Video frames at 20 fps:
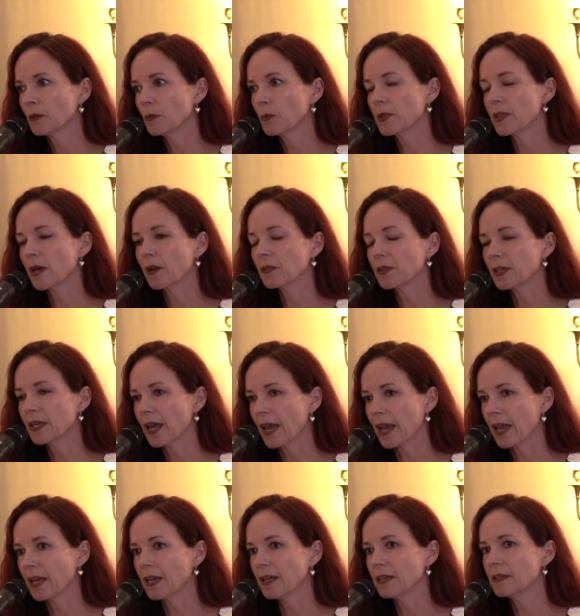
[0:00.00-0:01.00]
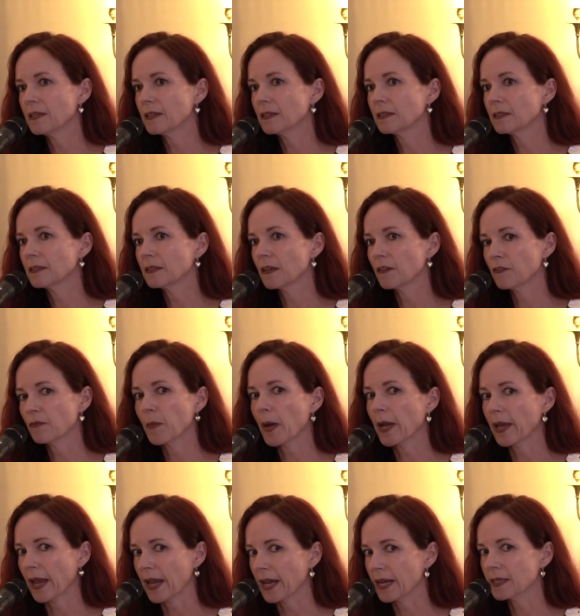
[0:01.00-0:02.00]
without the aid of my
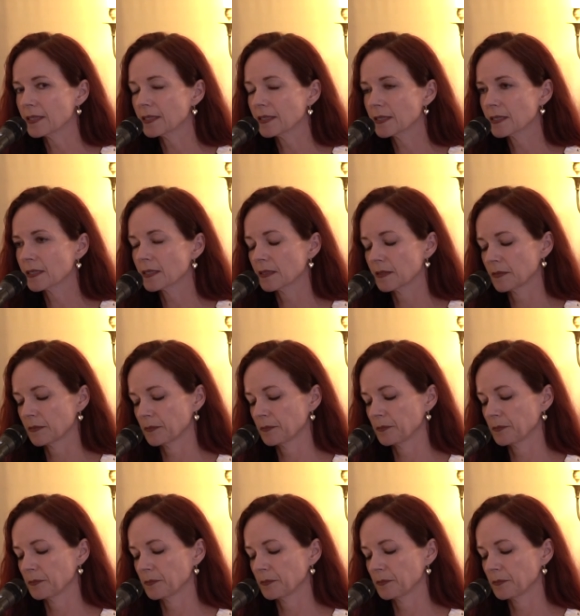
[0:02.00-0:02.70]
hands.